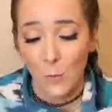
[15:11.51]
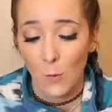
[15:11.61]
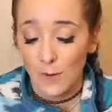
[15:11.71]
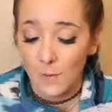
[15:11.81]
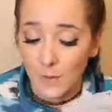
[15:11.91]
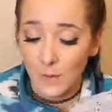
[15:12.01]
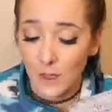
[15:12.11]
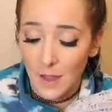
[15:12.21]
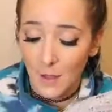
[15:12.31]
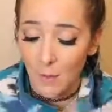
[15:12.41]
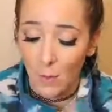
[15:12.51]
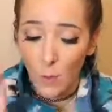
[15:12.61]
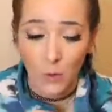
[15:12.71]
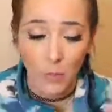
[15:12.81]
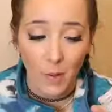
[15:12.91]
one of the like
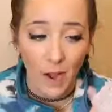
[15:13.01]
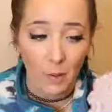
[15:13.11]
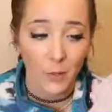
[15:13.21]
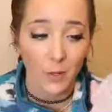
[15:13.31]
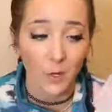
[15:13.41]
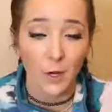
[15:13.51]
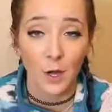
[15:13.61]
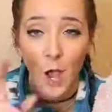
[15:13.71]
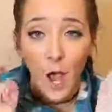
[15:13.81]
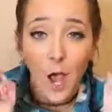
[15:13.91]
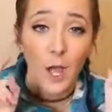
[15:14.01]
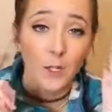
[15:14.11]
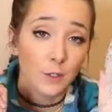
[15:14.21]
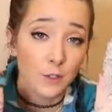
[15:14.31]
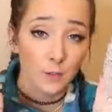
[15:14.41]
more popular
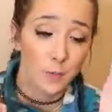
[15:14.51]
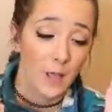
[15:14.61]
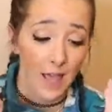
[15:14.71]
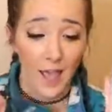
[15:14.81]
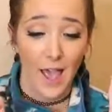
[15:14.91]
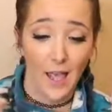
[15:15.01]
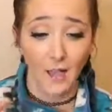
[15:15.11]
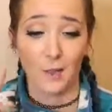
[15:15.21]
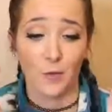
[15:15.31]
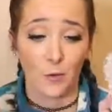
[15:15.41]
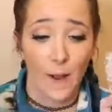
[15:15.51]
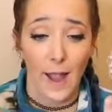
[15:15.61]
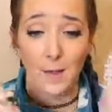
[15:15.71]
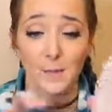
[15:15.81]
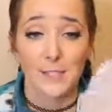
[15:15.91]
hot glue hack
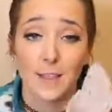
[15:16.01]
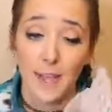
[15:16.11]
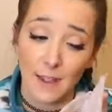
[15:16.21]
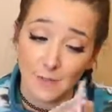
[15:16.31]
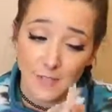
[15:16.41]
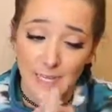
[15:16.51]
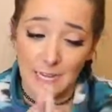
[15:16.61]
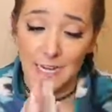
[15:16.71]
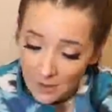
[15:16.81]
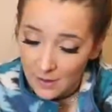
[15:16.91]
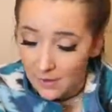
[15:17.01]
crafts that I've seen.